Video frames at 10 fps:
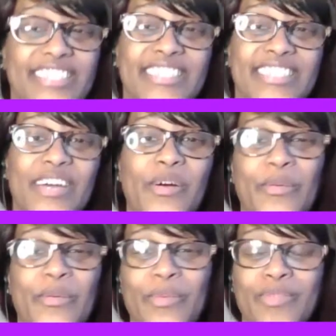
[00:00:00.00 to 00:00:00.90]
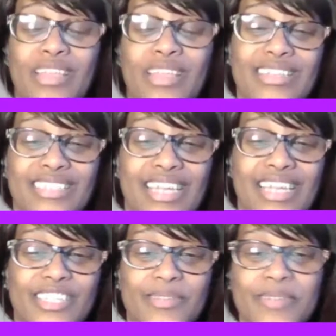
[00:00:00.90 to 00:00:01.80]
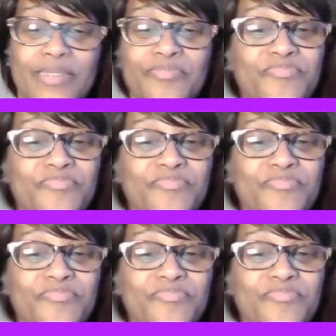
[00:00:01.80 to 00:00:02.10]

So let's get into it.